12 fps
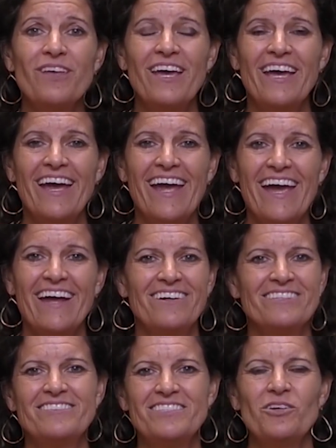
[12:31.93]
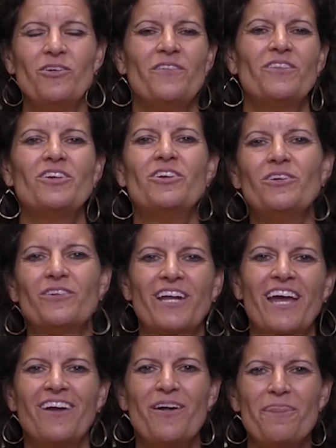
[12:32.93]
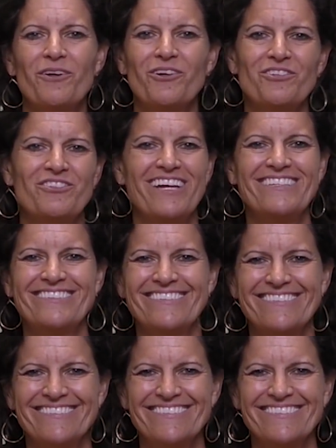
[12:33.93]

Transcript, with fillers: and I'll see you on the Q&A on Thursdays.